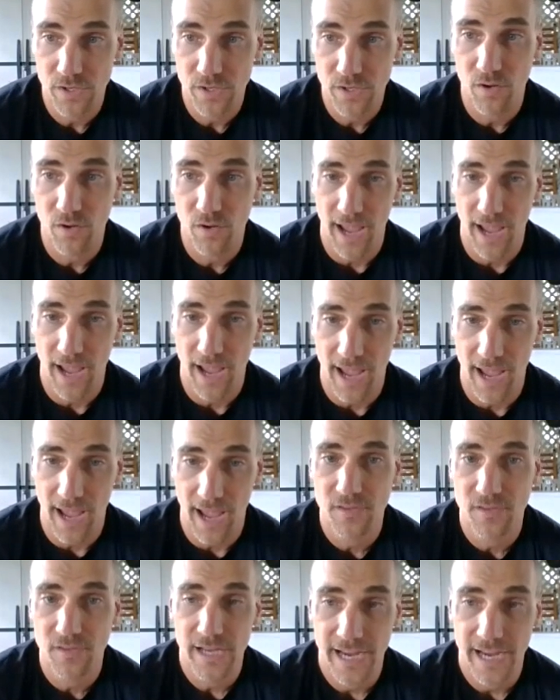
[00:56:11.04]

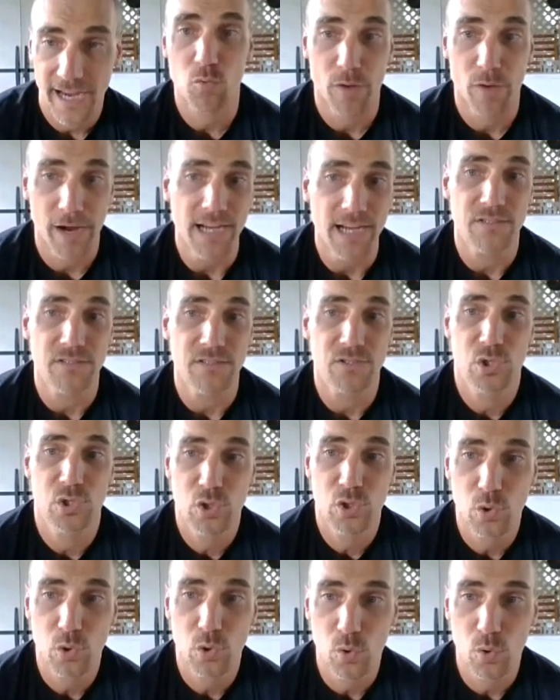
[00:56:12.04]
It's a great
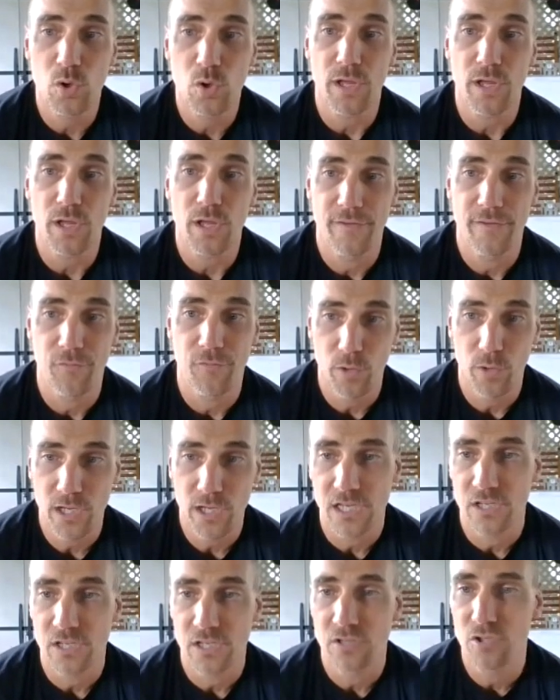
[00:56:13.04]
tool if we
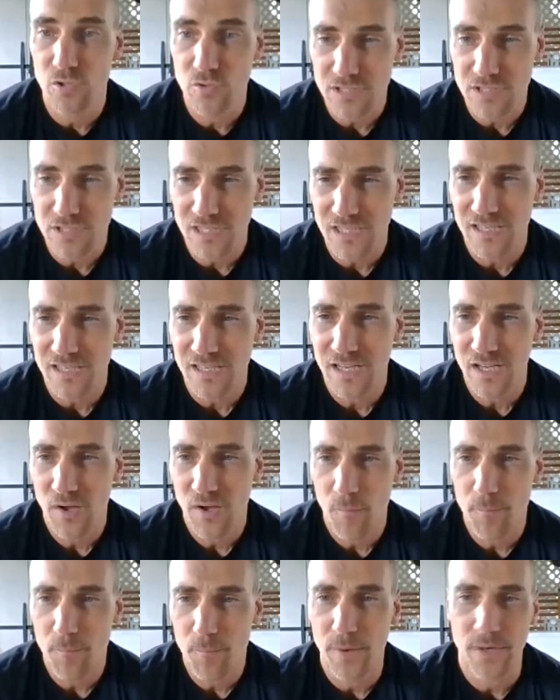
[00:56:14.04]
can use it,
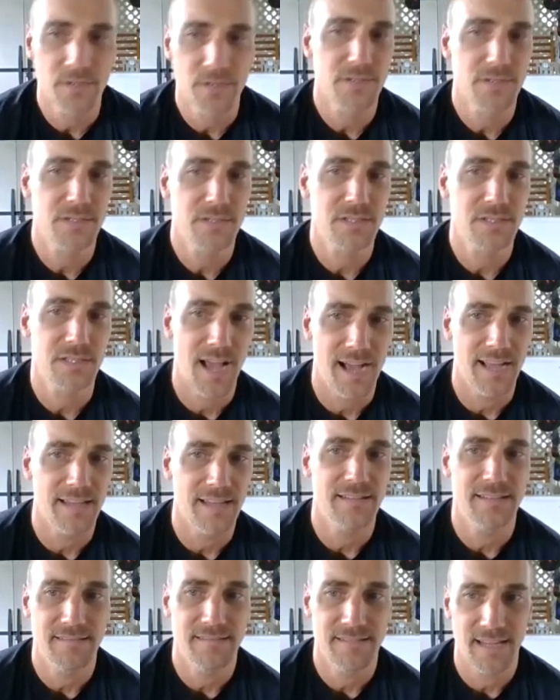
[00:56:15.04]
but it's not
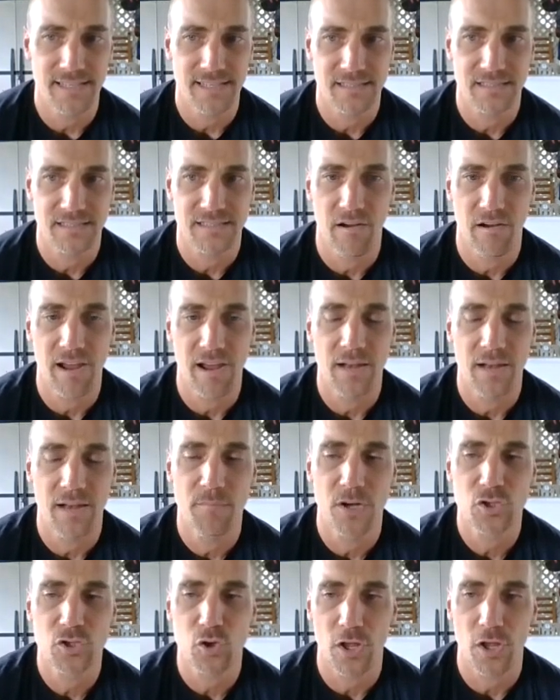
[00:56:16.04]
necessary. I'd
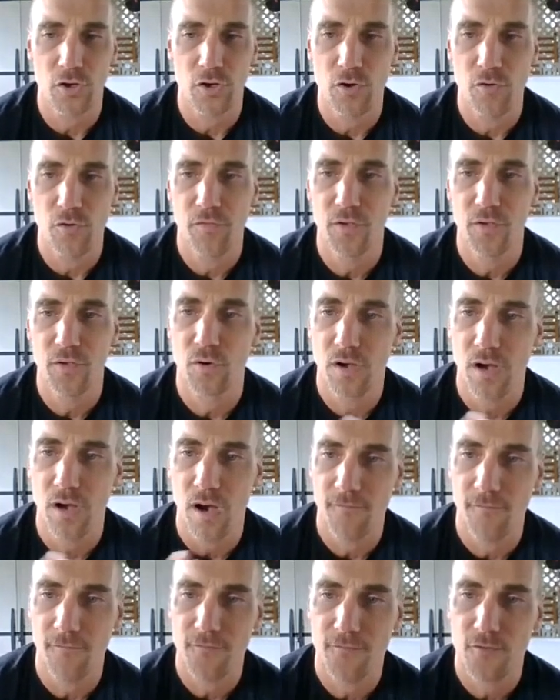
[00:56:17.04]
much rather you feel
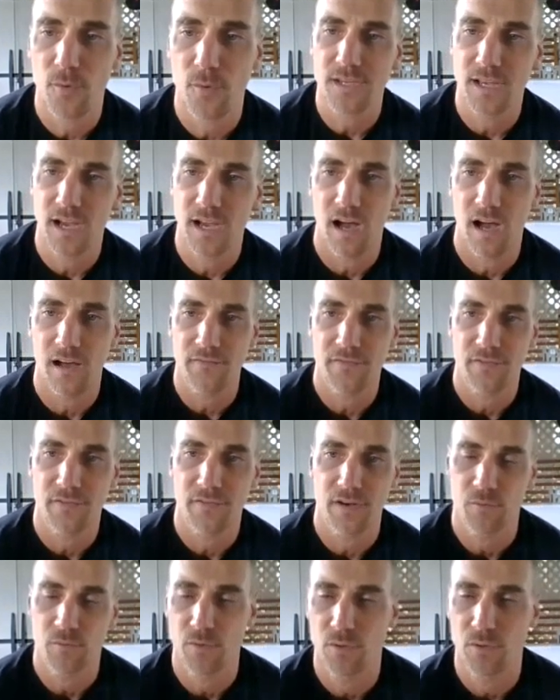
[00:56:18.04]
comfortable and confident
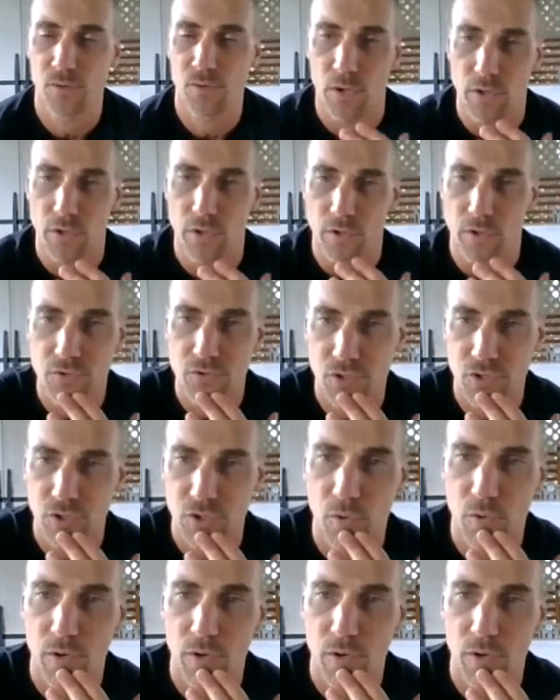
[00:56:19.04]
with what you're doing.